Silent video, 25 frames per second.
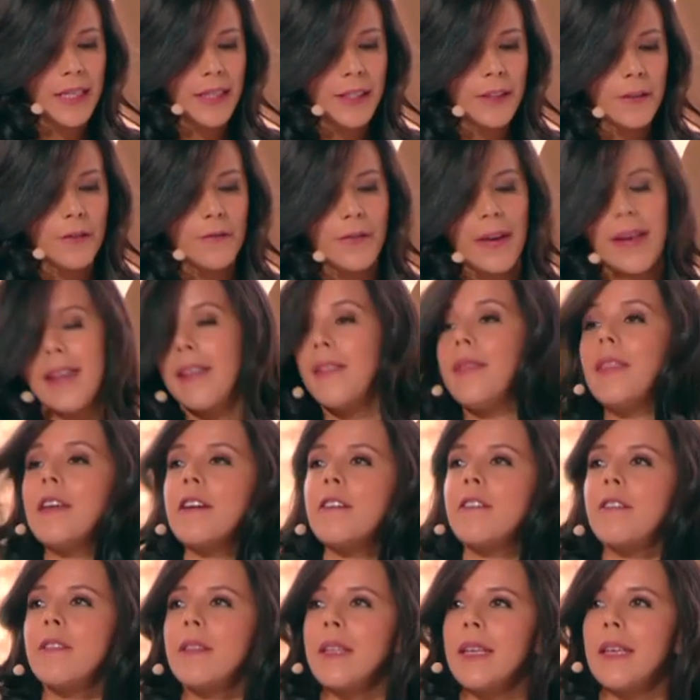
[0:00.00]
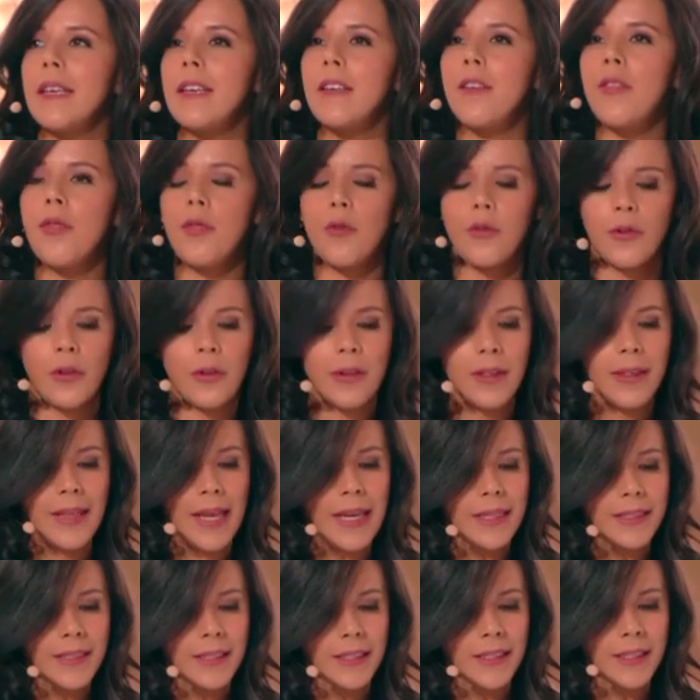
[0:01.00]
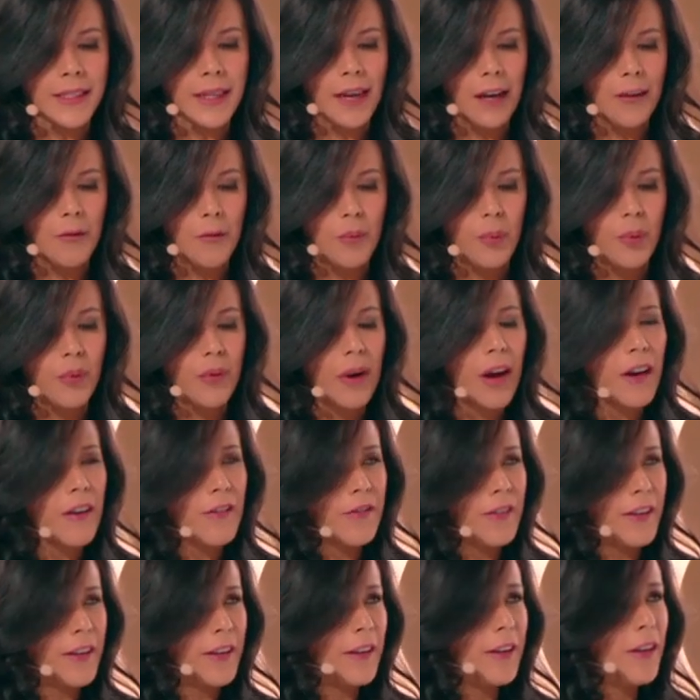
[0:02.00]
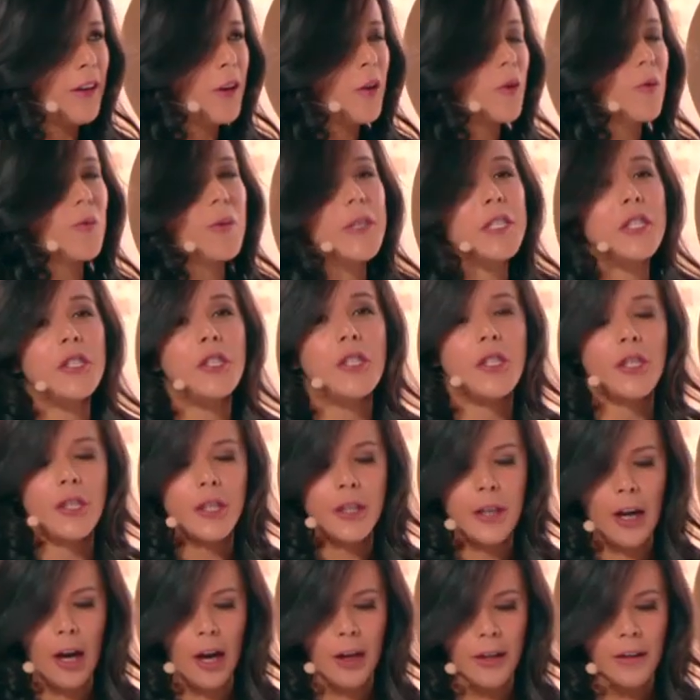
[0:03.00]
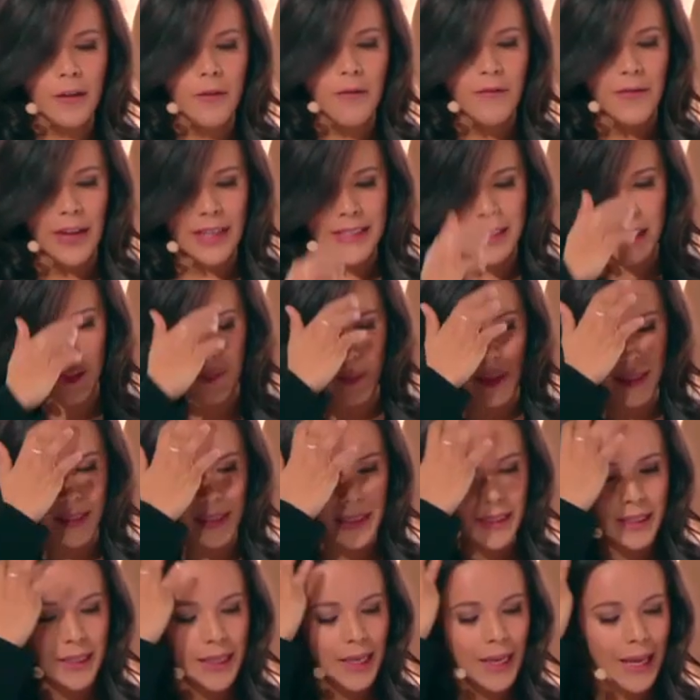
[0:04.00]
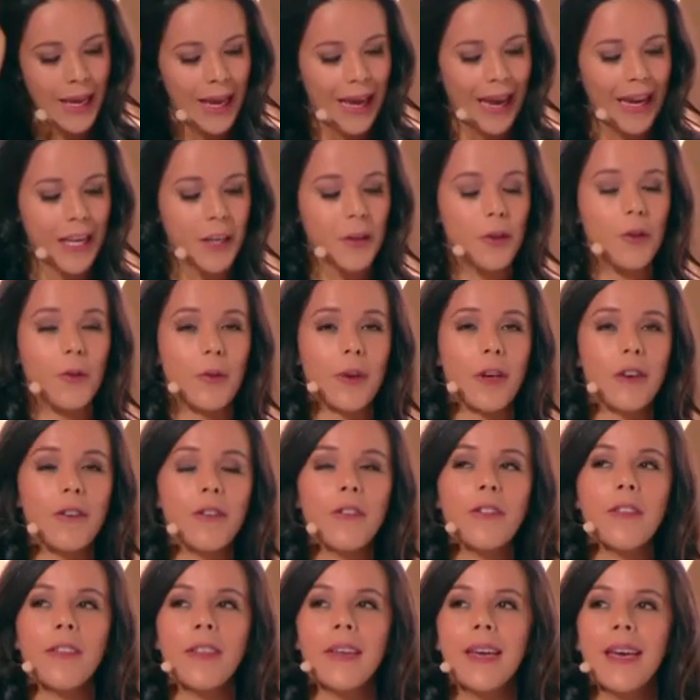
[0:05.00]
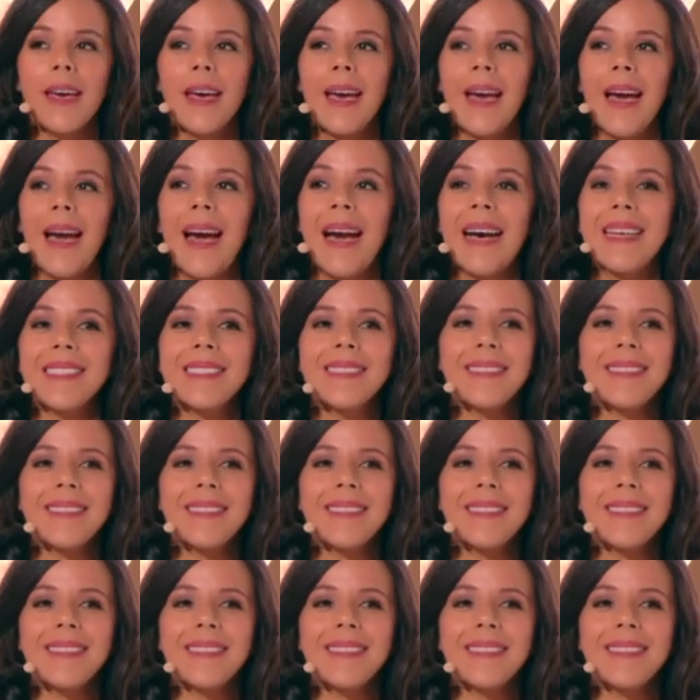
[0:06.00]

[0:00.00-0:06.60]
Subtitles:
defined narrowly through the lens of profit, return on investment, and growth, has